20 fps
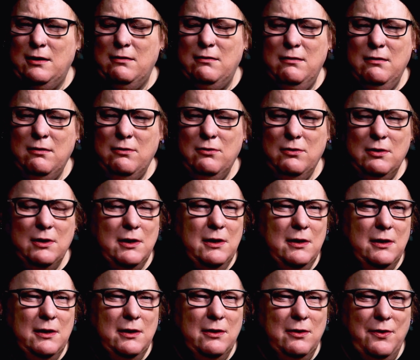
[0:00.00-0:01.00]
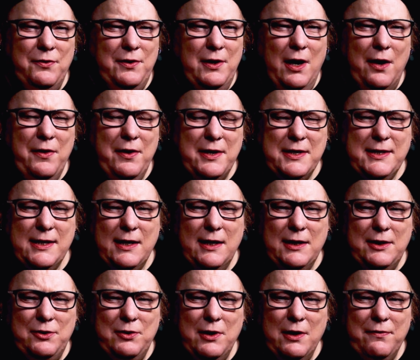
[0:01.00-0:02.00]
You know, on the other
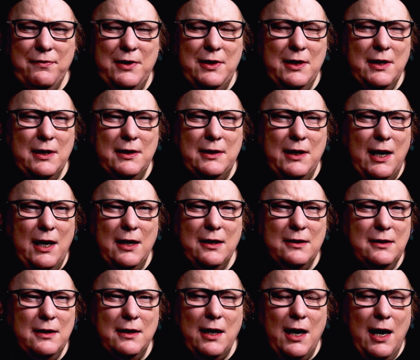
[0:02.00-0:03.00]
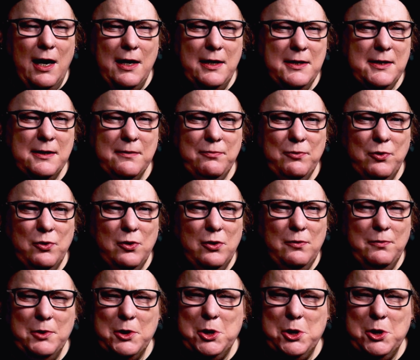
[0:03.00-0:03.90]
side you have the Antarctic ice wall,